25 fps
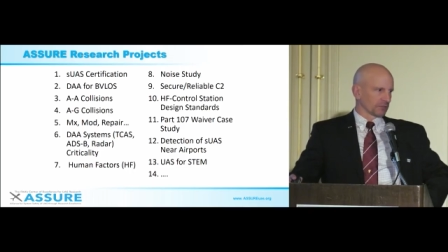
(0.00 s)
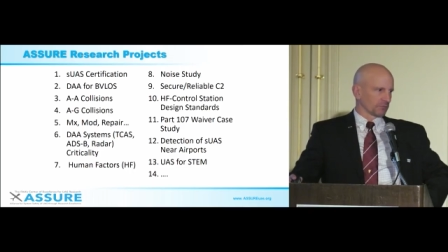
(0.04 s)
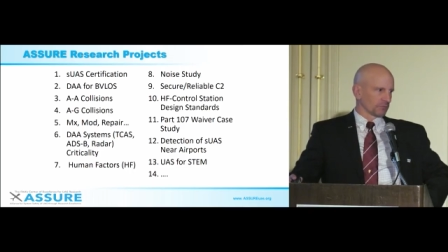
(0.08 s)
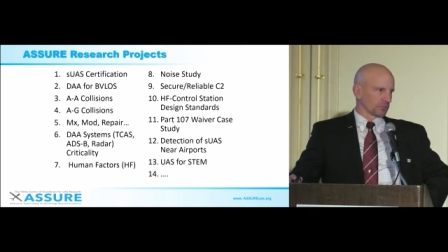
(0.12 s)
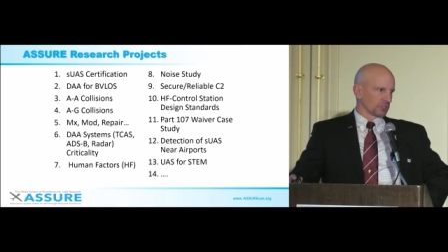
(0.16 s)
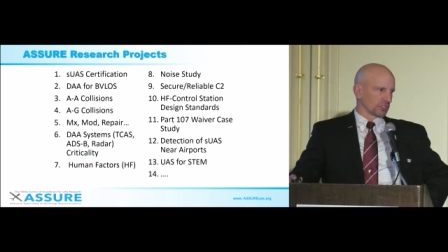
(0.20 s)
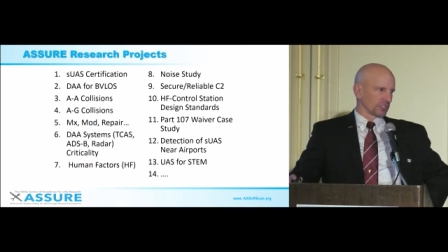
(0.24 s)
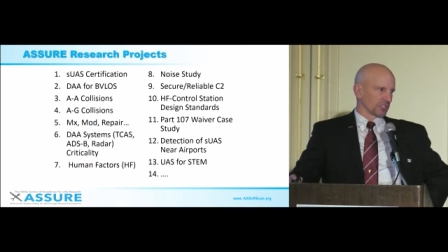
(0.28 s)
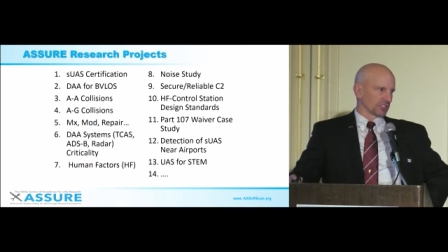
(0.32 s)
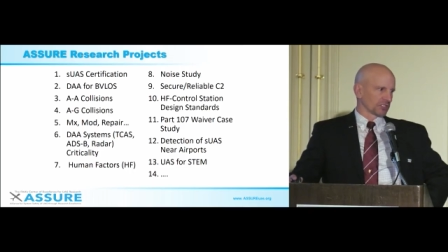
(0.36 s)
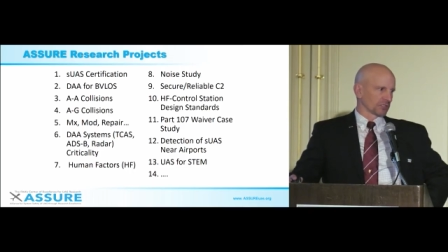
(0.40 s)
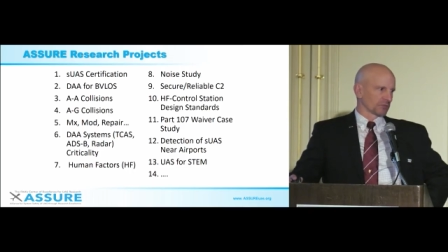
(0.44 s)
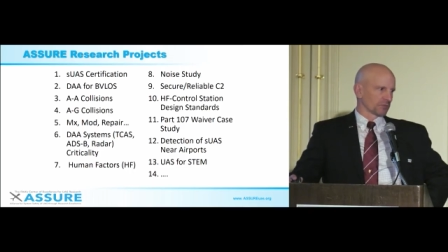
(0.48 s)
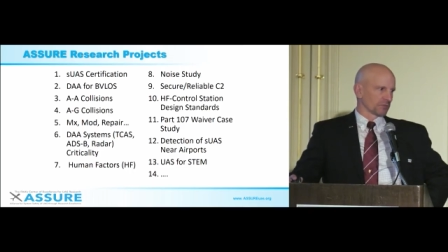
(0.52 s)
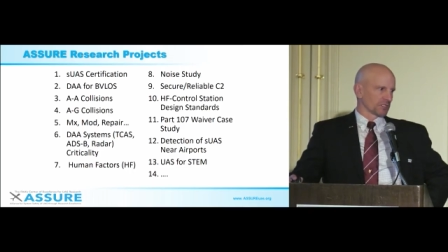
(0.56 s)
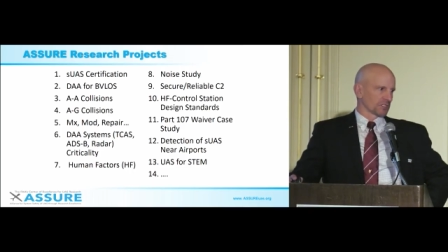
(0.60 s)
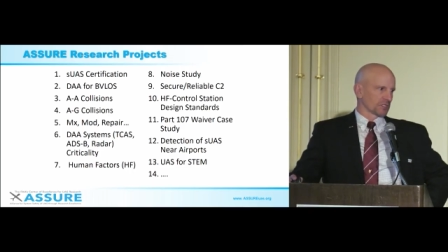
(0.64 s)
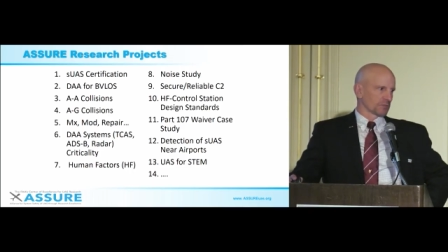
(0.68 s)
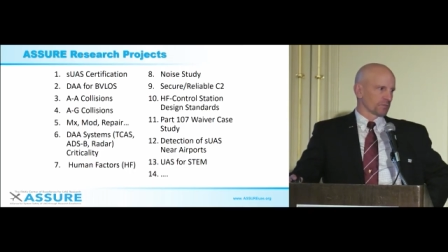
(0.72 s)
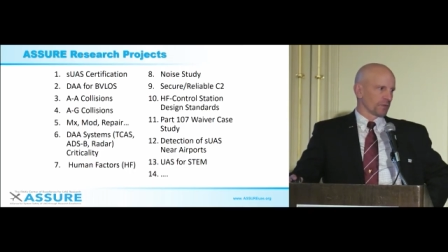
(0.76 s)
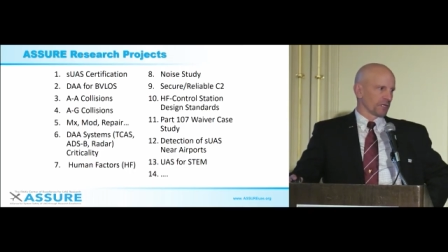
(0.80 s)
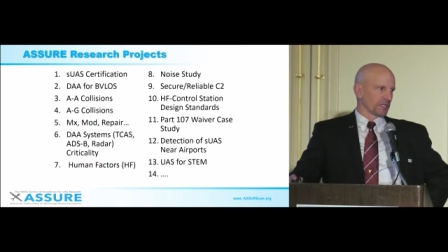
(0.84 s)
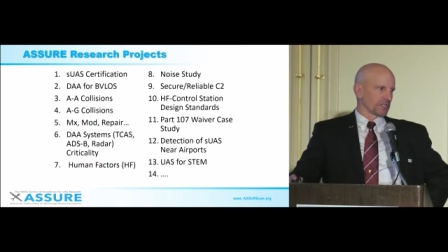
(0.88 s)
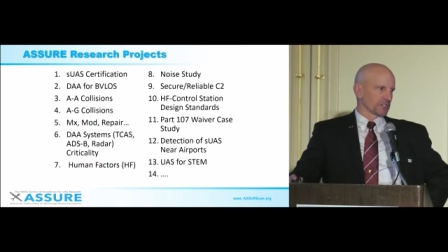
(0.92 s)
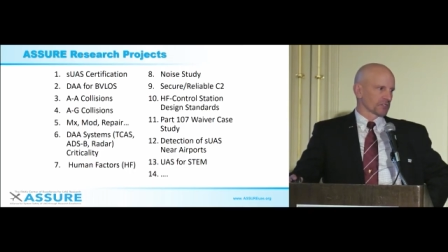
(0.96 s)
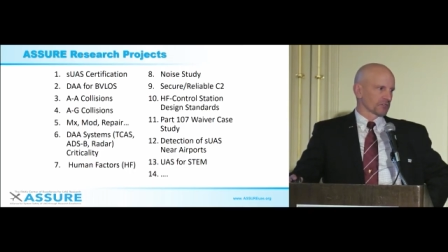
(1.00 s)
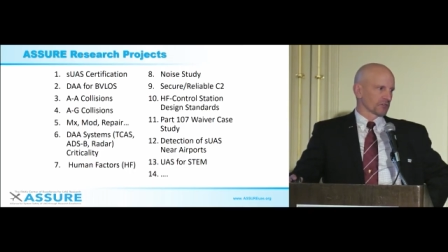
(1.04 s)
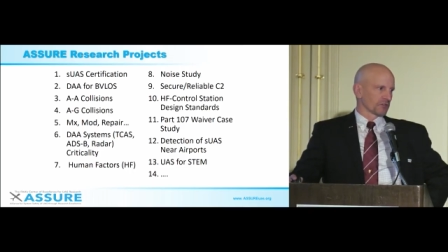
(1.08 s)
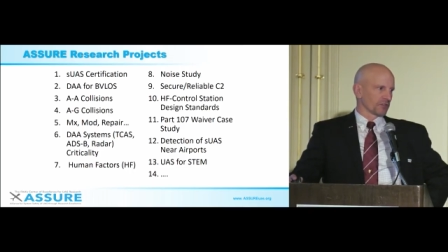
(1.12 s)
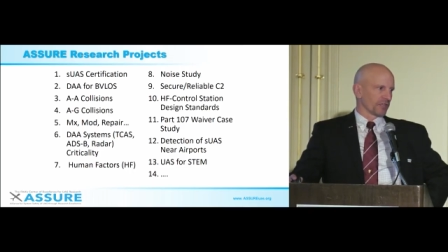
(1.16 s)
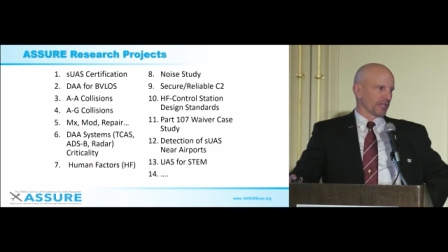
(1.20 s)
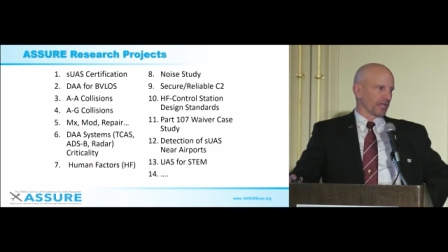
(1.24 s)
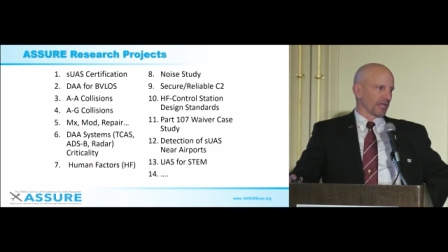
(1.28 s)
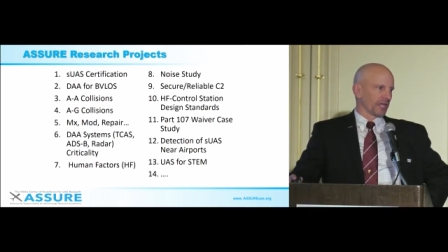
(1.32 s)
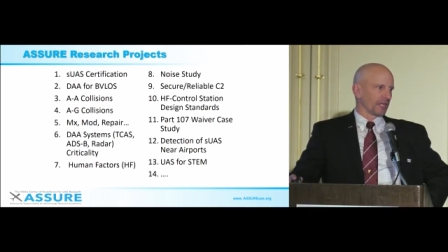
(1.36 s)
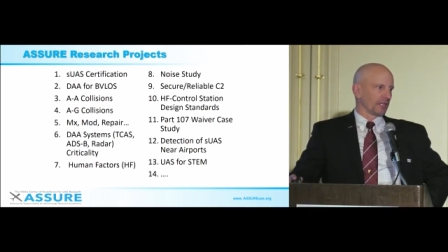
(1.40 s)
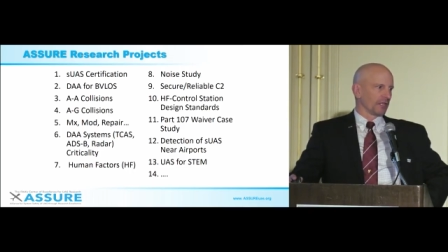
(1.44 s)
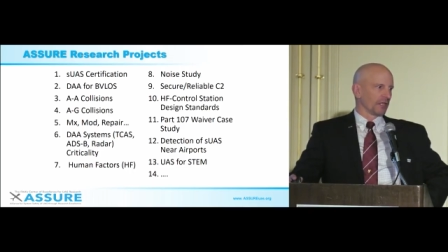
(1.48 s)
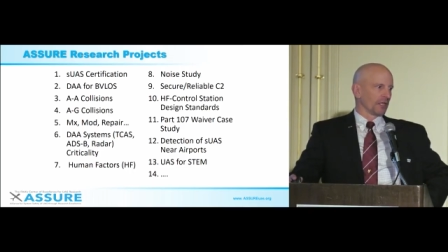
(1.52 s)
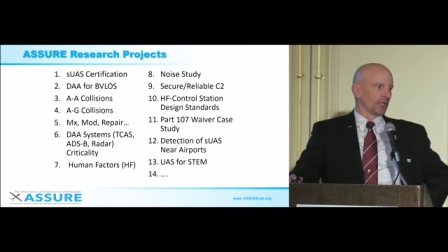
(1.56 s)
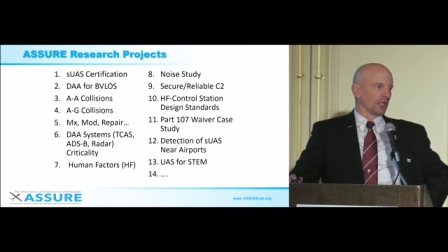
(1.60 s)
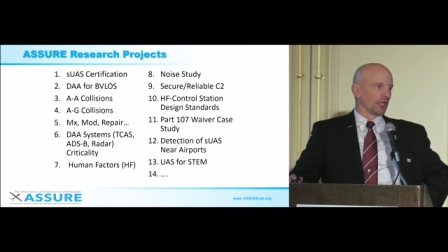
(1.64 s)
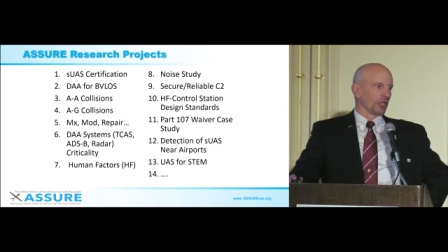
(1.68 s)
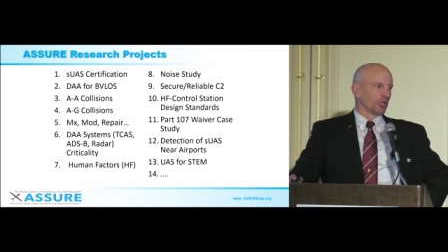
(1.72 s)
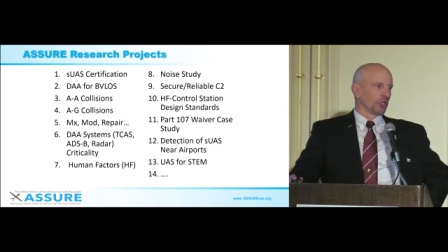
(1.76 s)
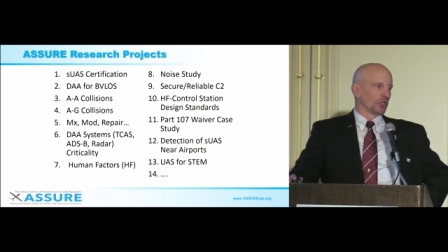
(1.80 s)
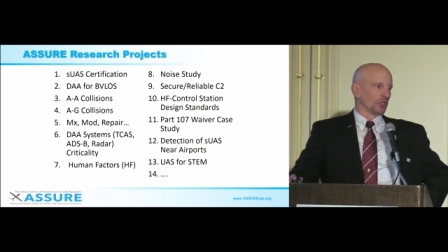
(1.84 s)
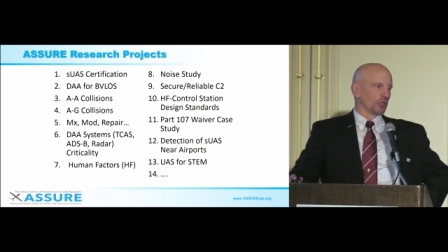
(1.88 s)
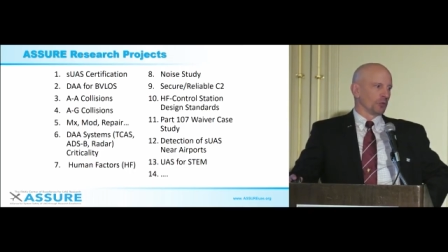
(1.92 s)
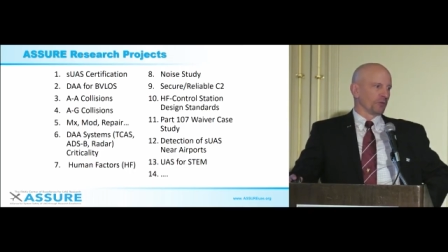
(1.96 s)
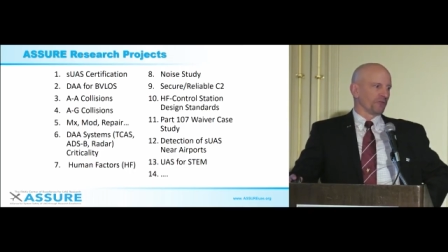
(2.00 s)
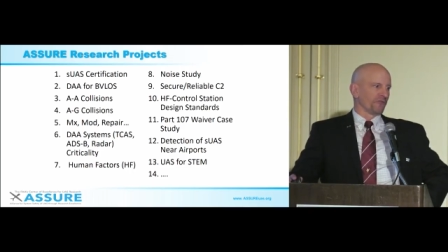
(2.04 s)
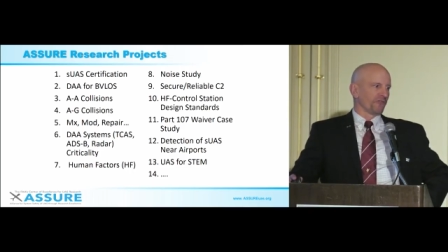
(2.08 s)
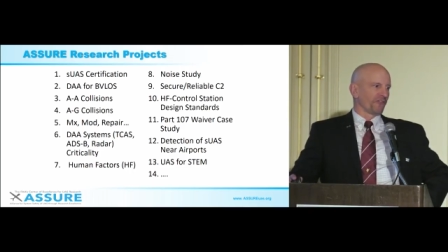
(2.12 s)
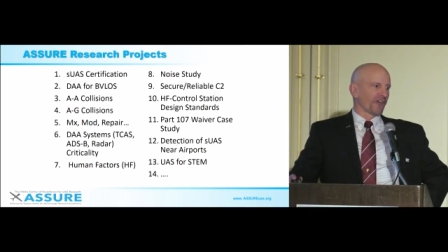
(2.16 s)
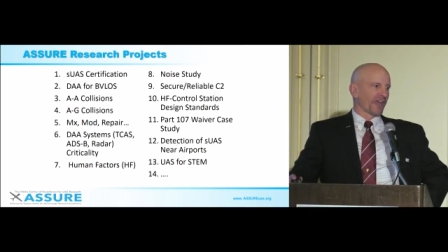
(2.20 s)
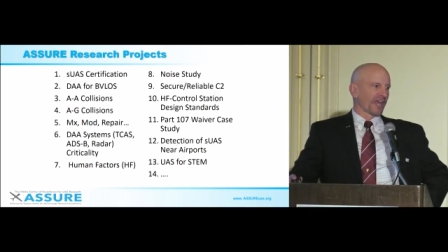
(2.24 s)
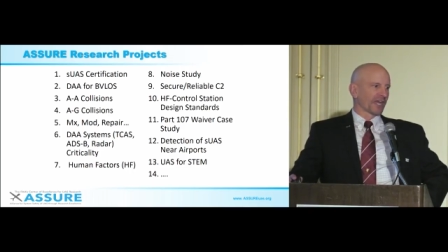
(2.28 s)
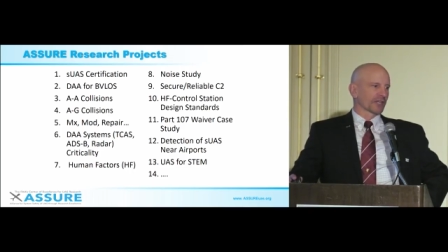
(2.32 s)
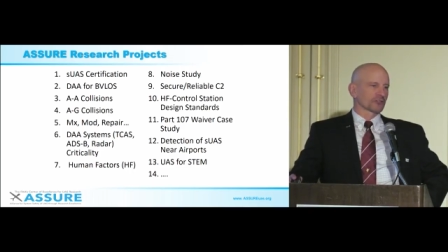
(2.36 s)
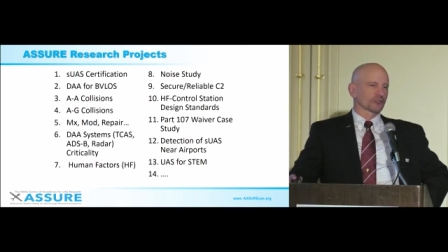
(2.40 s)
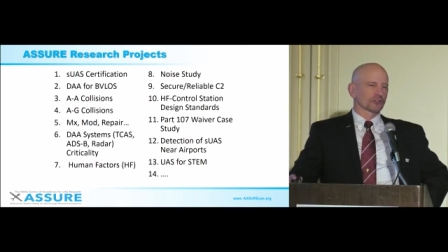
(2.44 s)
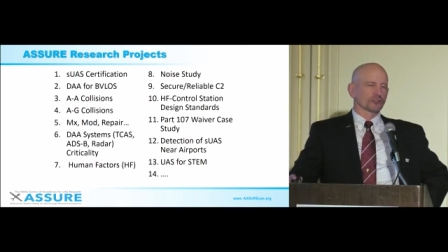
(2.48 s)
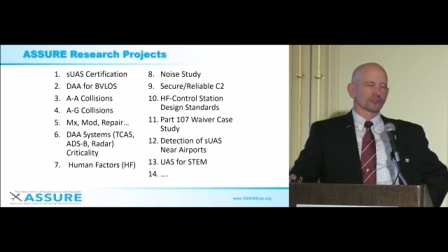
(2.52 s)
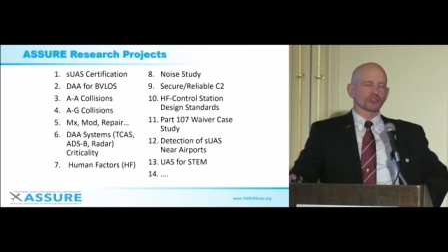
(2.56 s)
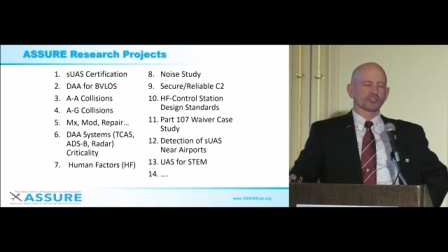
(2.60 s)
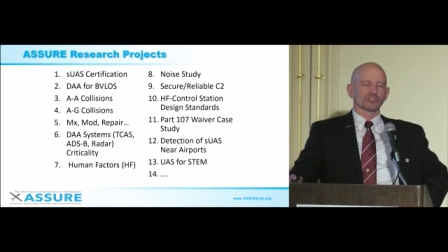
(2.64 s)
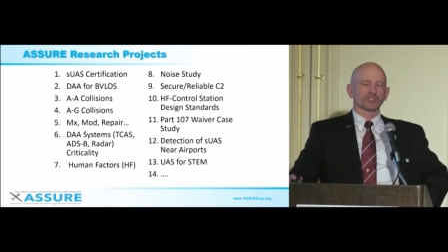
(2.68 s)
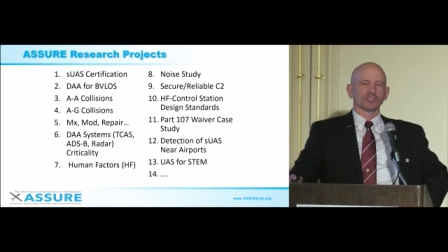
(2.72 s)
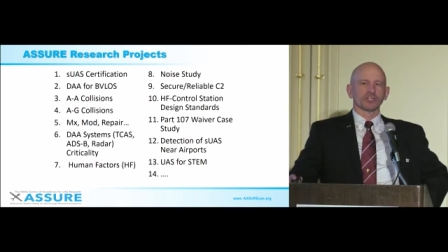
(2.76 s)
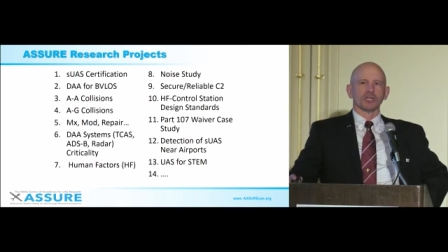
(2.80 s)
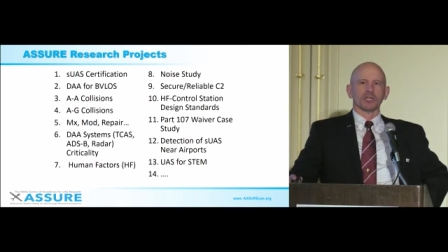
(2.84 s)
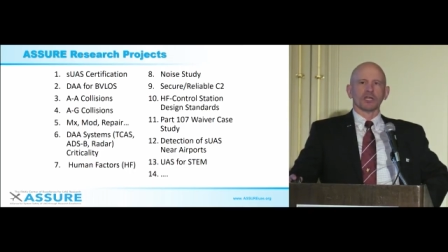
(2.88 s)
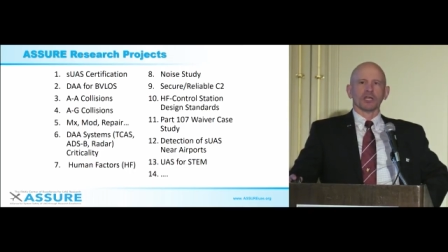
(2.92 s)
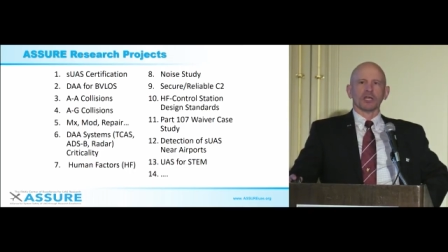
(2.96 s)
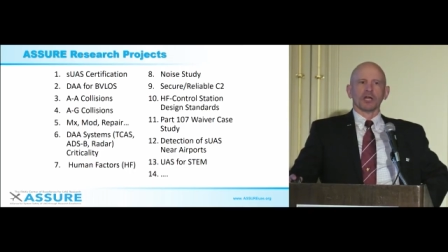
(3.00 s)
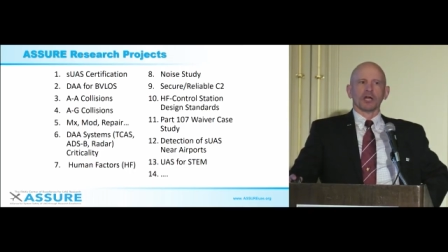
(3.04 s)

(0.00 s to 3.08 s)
some adjustments based on that. Human factors.